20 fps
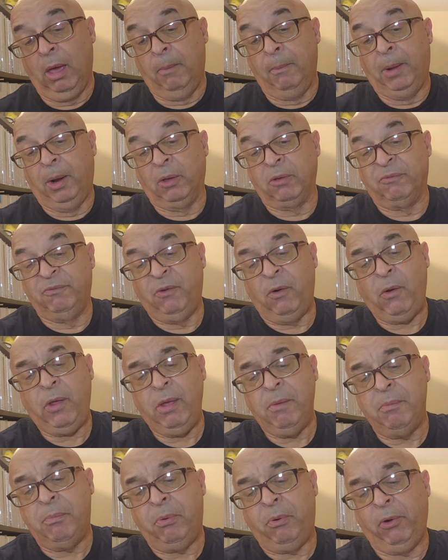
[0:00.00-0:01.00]
But I was
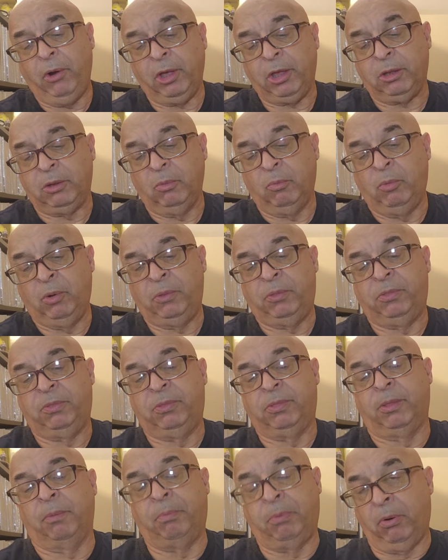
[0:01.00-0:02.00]
very impressed with
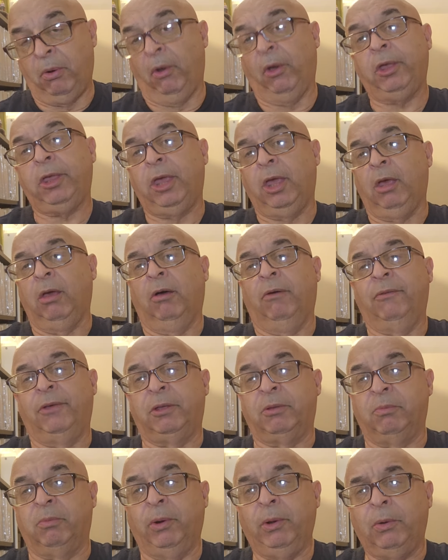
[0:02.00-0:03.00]
the pricing on
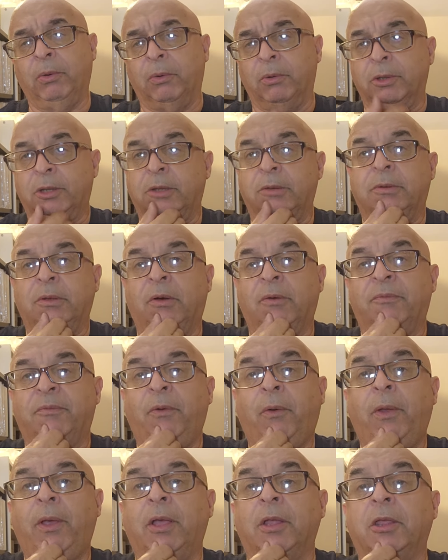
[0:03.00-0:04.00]
these records. They are
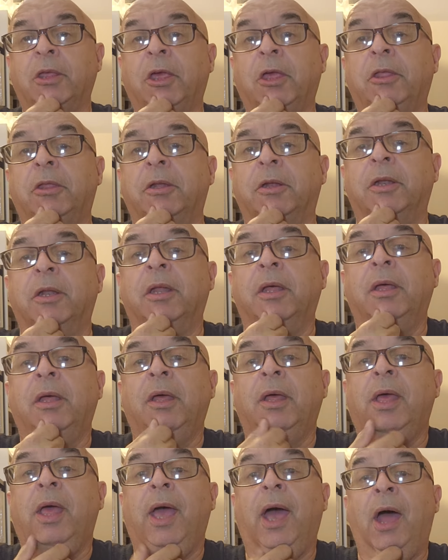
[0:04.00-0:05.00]
very consistent
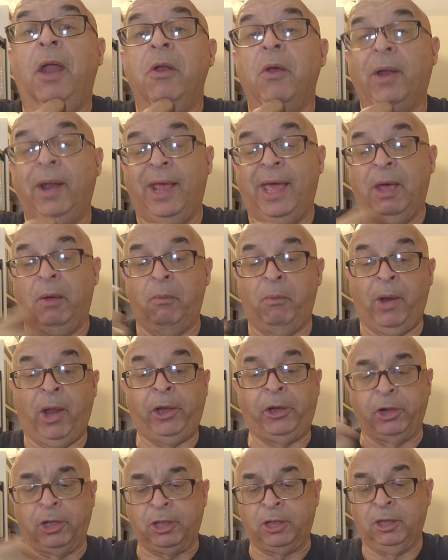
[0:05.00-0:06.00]
and not
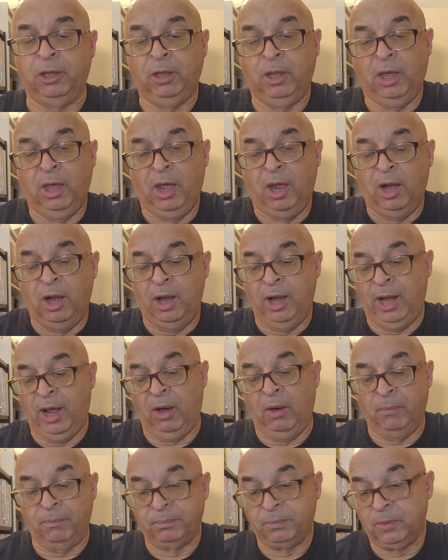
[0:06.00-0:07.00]
outrageous.
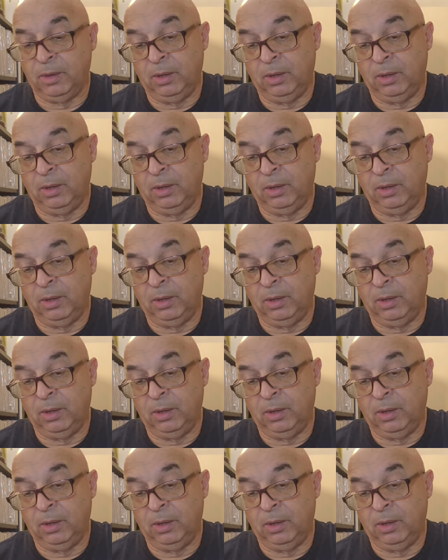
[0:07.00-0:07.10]
Now,